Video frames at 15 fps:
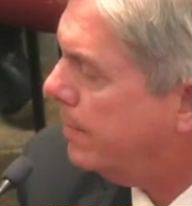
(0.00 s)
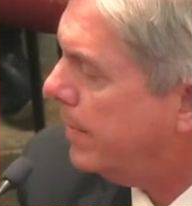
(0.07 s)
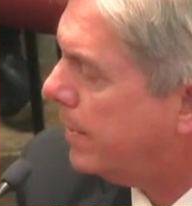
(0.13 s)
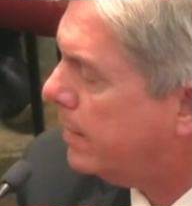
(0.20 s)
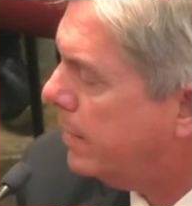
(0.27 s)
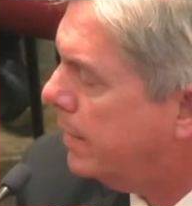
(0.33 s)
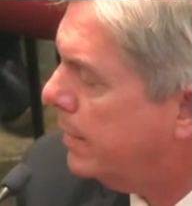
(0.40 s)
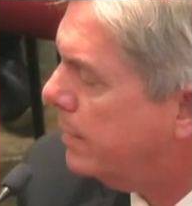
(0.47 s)
My
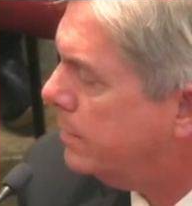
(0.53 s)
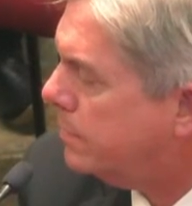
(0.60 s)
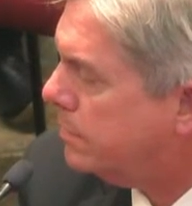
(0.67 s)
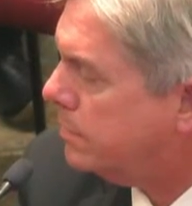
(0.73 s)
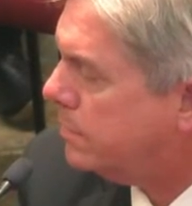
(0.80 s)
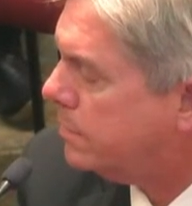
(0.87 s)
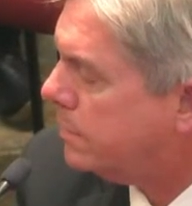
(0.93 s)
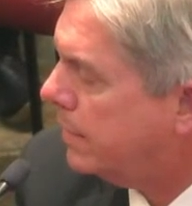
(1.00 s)
client
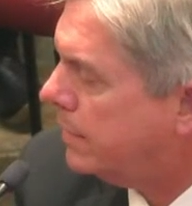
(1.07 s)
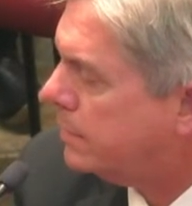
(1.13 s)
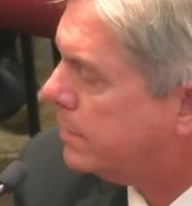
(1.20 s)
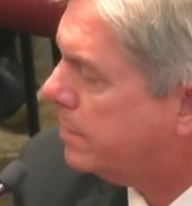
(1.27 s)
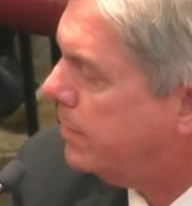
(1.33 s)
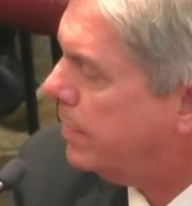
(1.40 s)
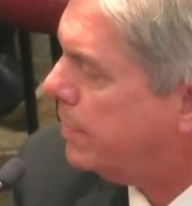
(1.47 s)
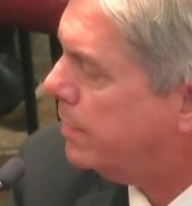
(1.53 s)
stands
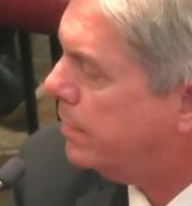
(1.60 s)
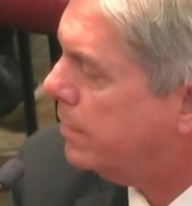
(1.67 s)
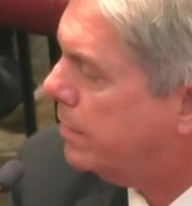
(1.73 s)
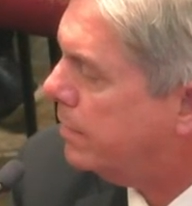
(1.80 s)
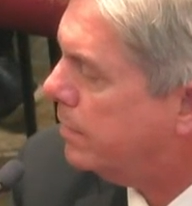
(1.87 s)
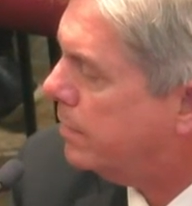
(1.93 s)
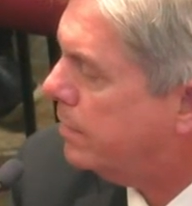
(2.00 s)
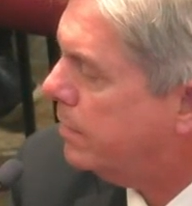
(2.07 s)
committed
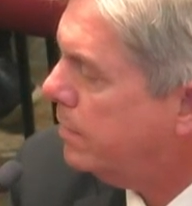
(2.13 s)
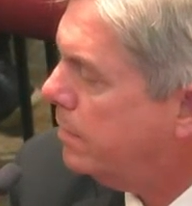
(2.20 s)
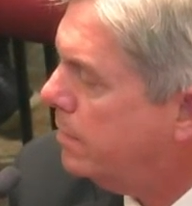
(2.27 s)
to